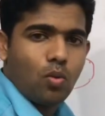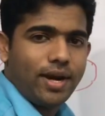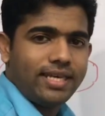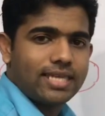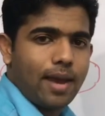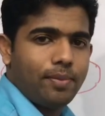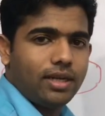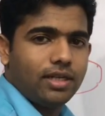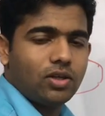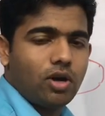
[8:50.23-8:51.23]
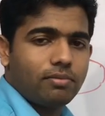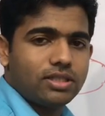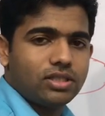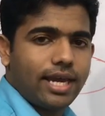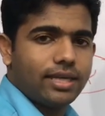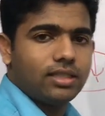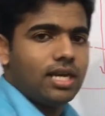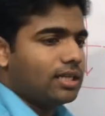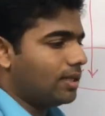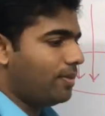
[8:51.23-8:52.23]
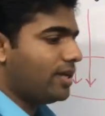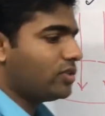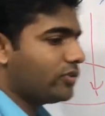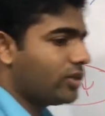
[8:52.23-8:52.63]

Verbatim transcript: what is happening in normal stance the base of